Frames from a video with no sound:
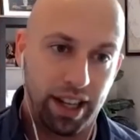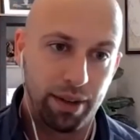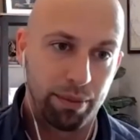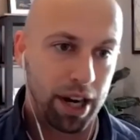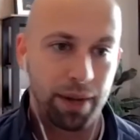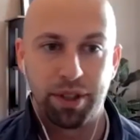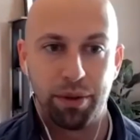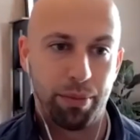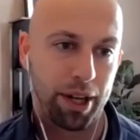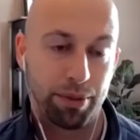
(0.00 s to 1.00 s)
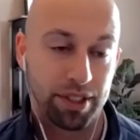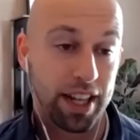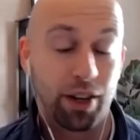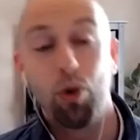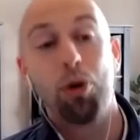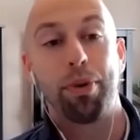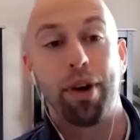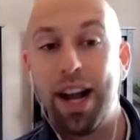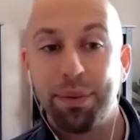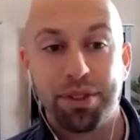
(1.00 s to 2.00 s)
and perhaps they would make a mistake or
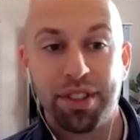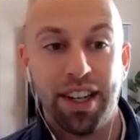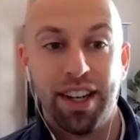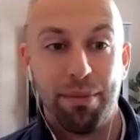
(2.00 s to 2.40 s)
perhaps